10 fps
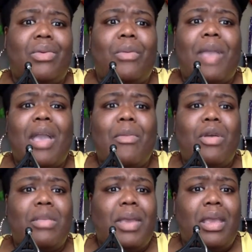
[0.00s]
were making
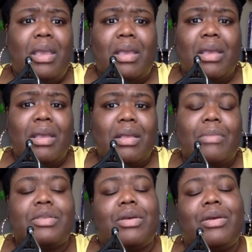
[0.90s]
more than me.
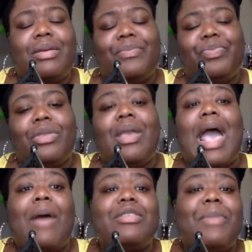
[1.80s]
I'm sorry.
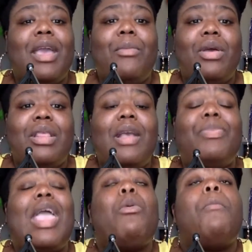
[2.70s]
I was making more than
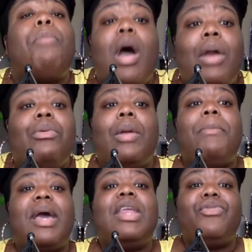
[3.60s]
them. They were
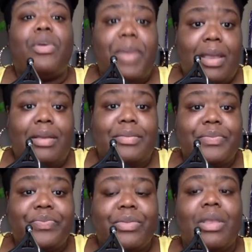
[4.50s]
borrowing money from me.
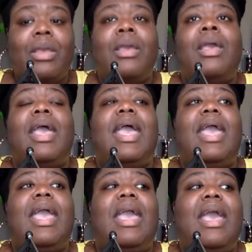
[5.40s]

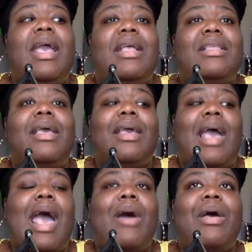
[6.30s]
And
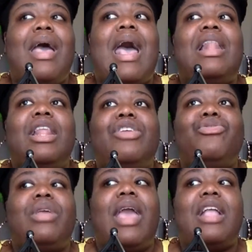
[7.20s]
I
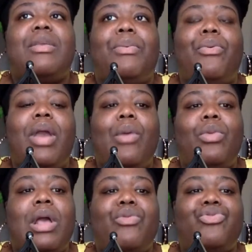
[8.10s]
literally had to pray
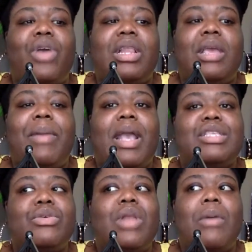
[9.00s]
when I was trying to get back
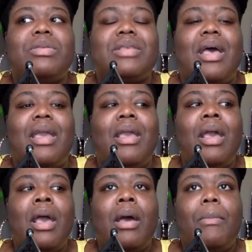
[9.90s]
in school. I was like,
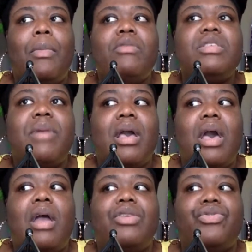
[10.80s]
most of my
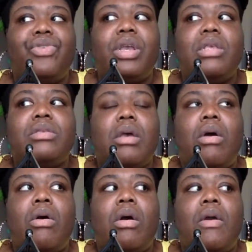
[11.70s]
college friends
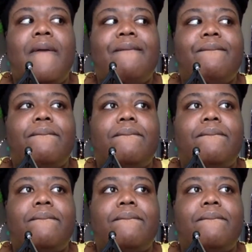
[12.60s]
are